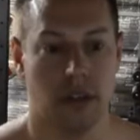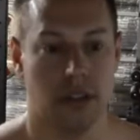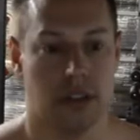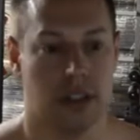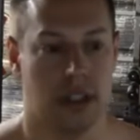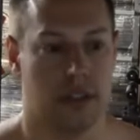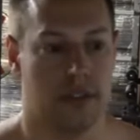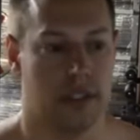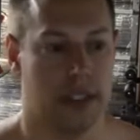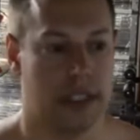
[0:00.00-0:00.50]
and
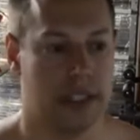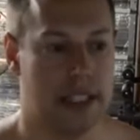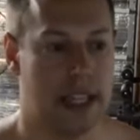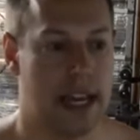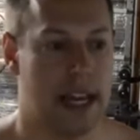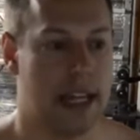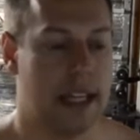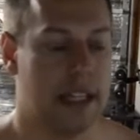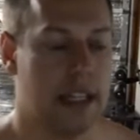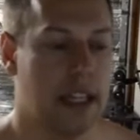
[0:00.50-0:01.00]
stuff like
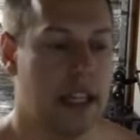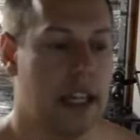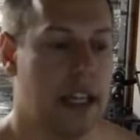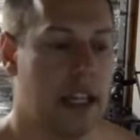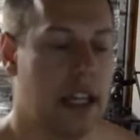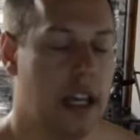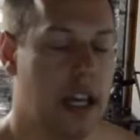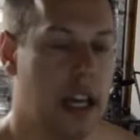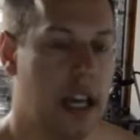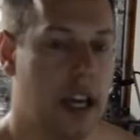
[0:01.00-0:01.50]
that,
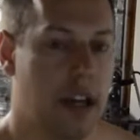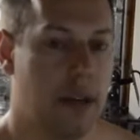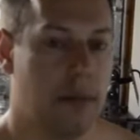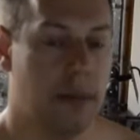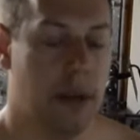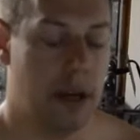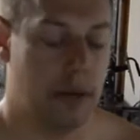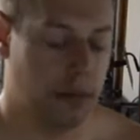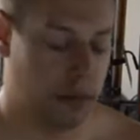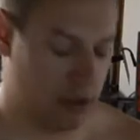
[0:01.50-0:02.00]

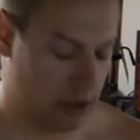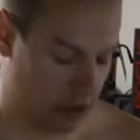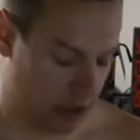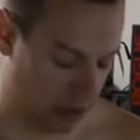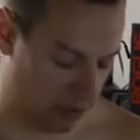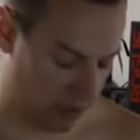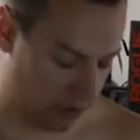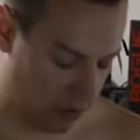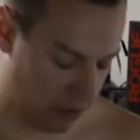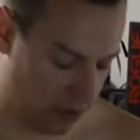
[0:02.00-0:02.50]
I was
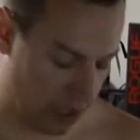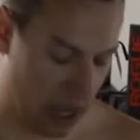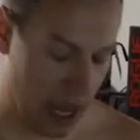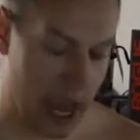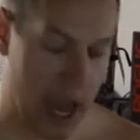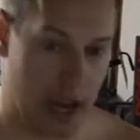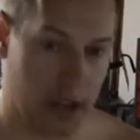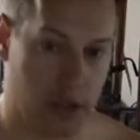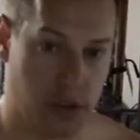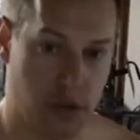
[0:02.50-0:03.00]
looking for an
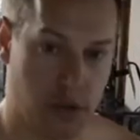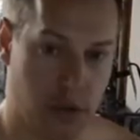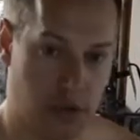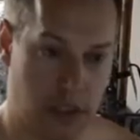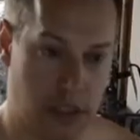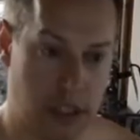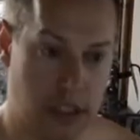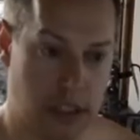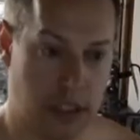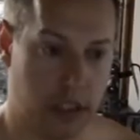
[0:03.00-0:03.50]
actual
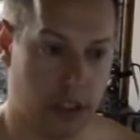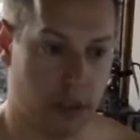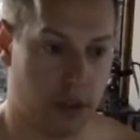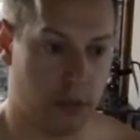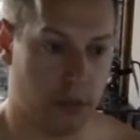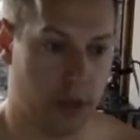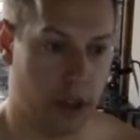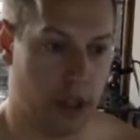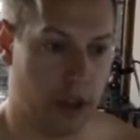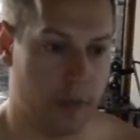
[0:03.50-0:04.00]
easy curl
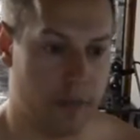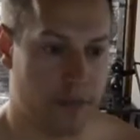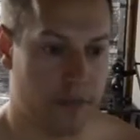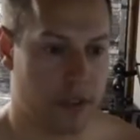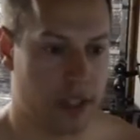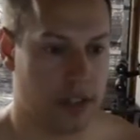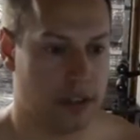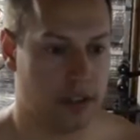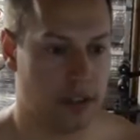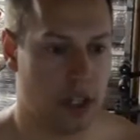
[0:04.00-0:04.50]
bar.
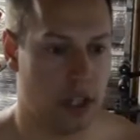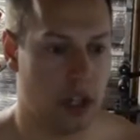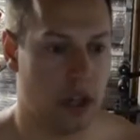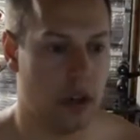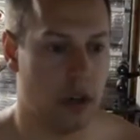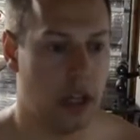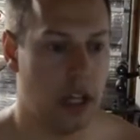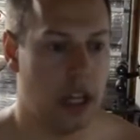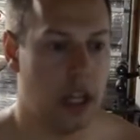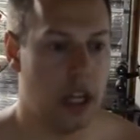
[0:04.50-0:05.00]

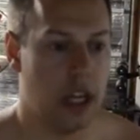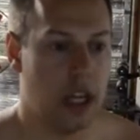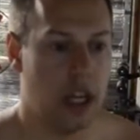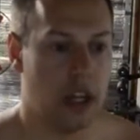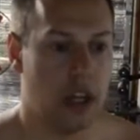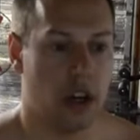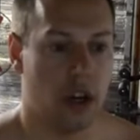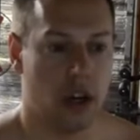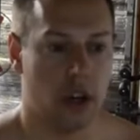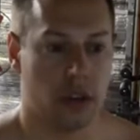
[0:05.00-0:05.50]
So
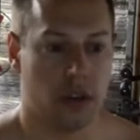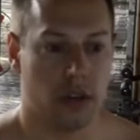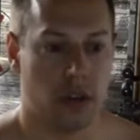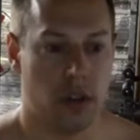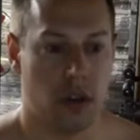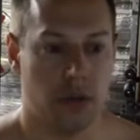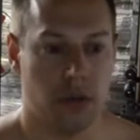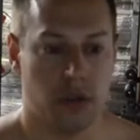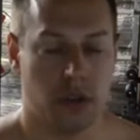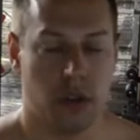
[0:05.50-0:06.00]
the hard
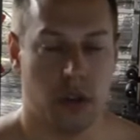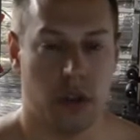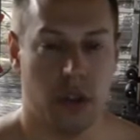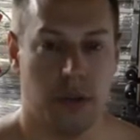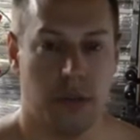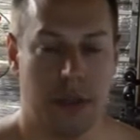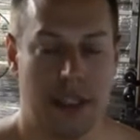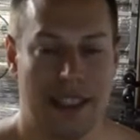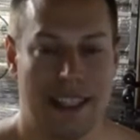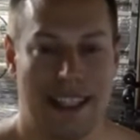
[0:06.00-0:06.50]
chrome was going
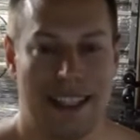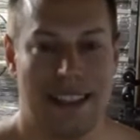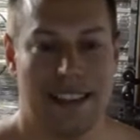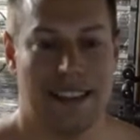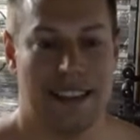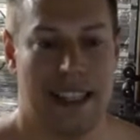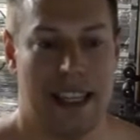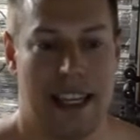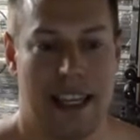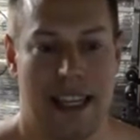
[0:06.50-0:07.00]
to be
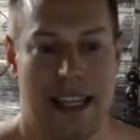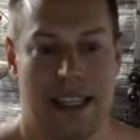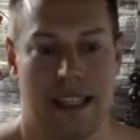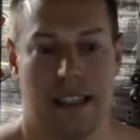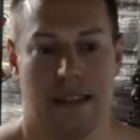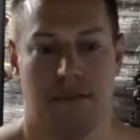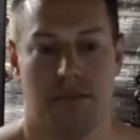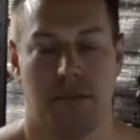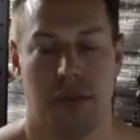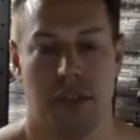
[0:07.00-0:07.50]
nice, and
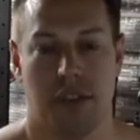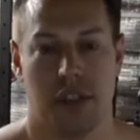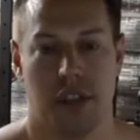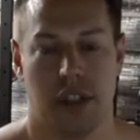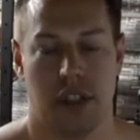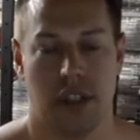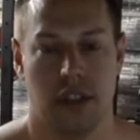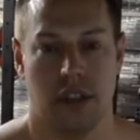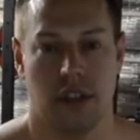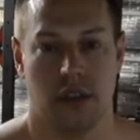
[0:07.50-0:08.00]
the
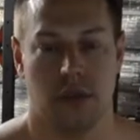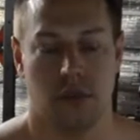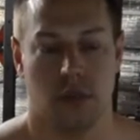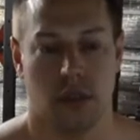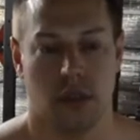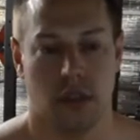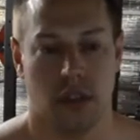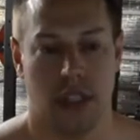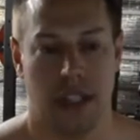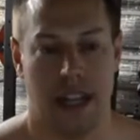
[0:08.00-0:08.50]
bushings
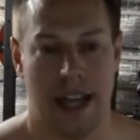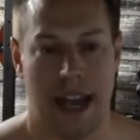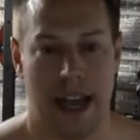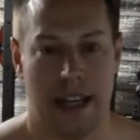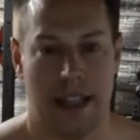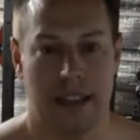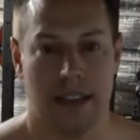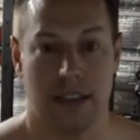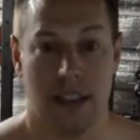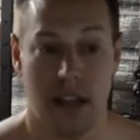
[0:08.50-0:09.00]
were an
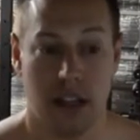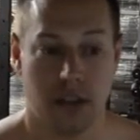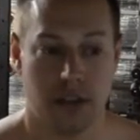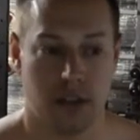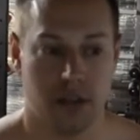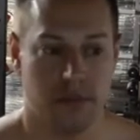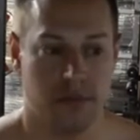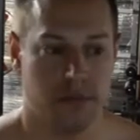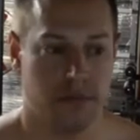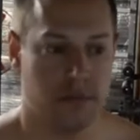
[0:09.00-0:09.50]
added
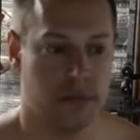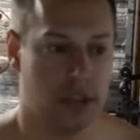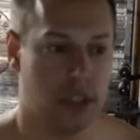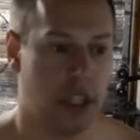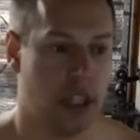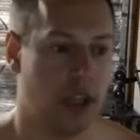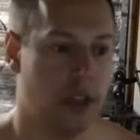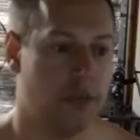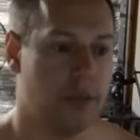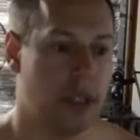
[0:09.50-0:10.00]
touch.
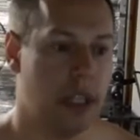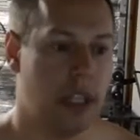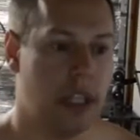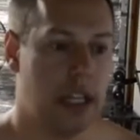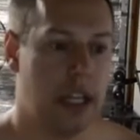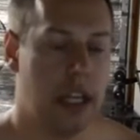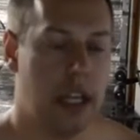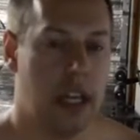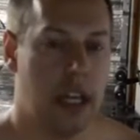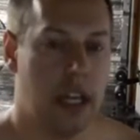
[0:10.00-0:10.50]
So
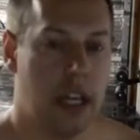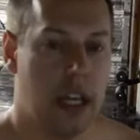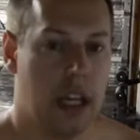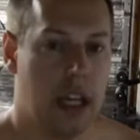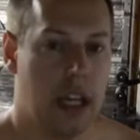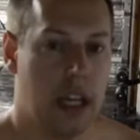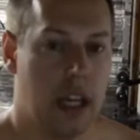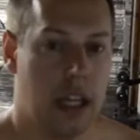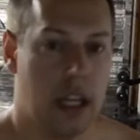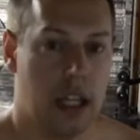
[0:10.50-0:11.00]

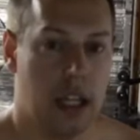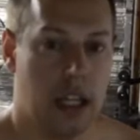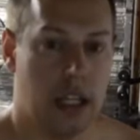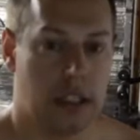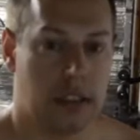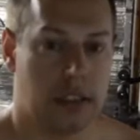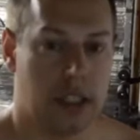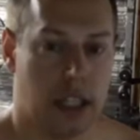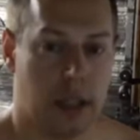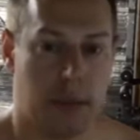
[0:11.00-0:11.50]

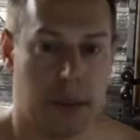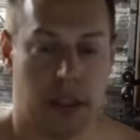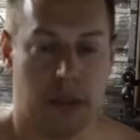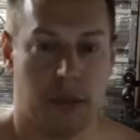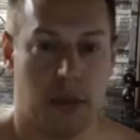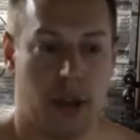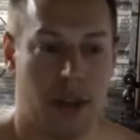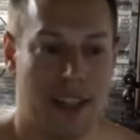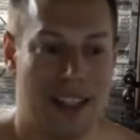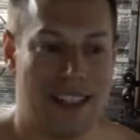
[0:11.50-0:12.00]
let's talk about the
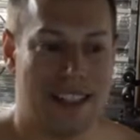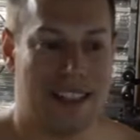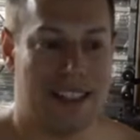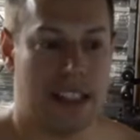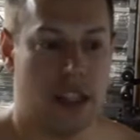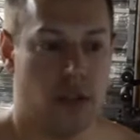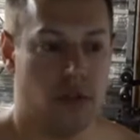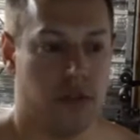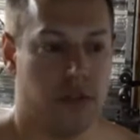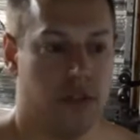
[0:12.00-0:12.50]
bar
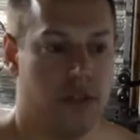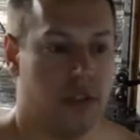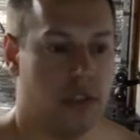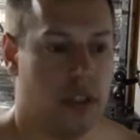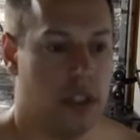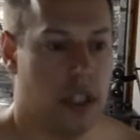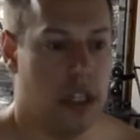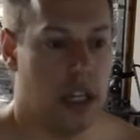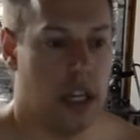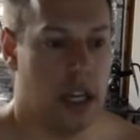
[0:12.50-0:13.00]
itself.
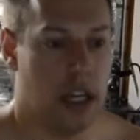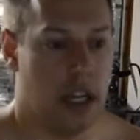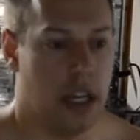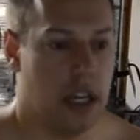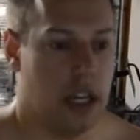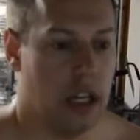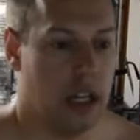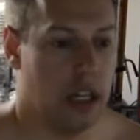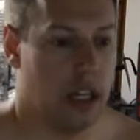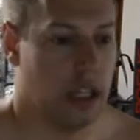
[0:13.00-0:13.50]

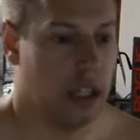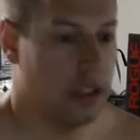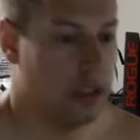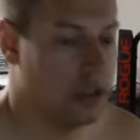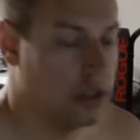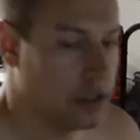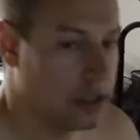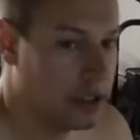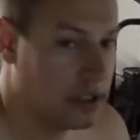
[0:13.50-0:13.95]
You can